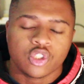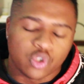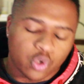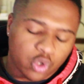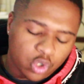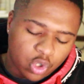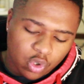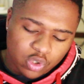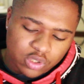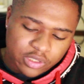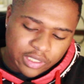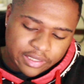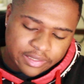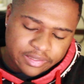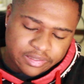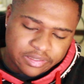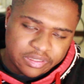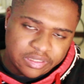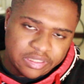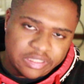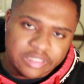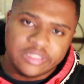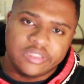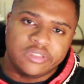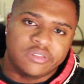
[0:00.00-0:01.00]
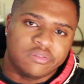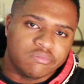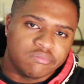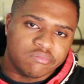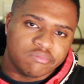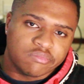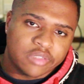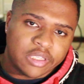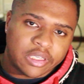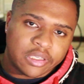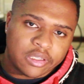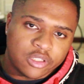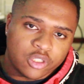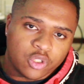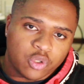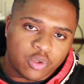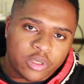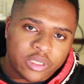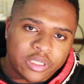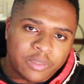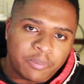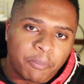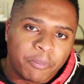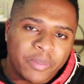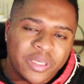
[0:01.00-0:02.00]
So it goes like deep,
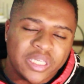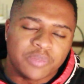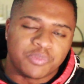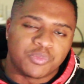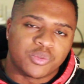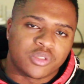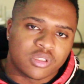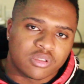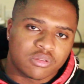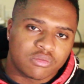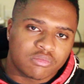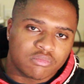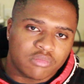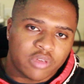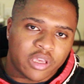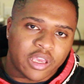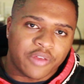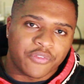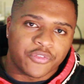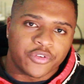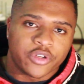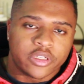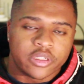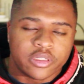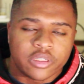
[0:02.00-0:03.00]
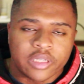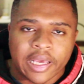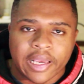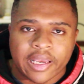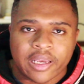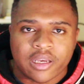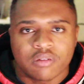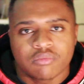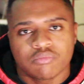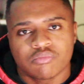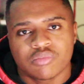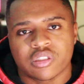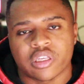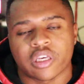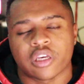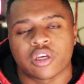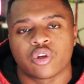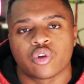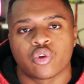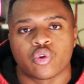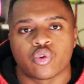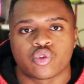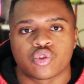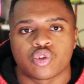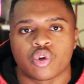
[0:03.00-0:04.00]
it beeps every
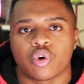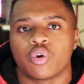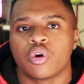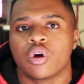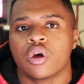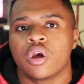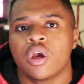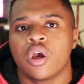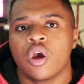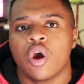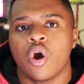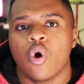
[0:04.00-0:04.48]
second or so,